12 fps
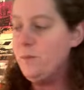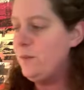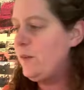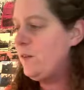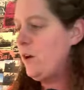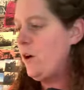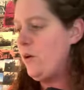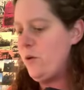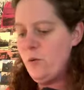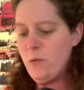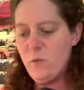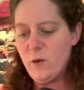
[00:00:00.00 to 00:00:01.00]

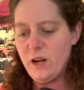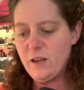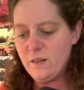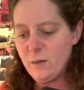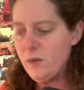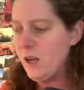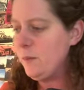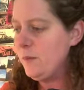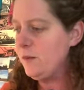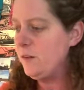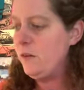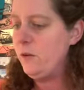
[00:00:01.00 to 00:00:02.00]
So what I sometimes
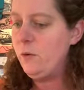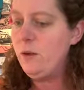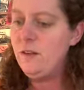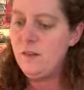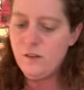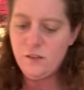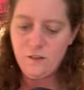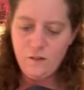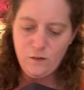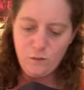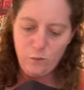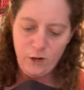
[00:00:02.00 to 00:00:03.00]
will do is I'll just
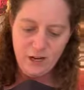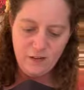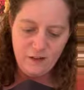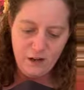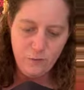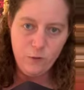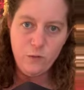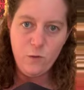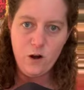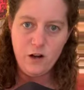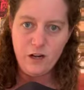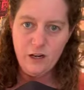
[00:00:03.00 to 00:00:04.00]
spray it down with
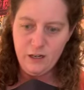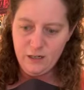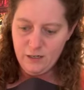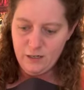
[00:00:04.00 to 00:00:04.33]
water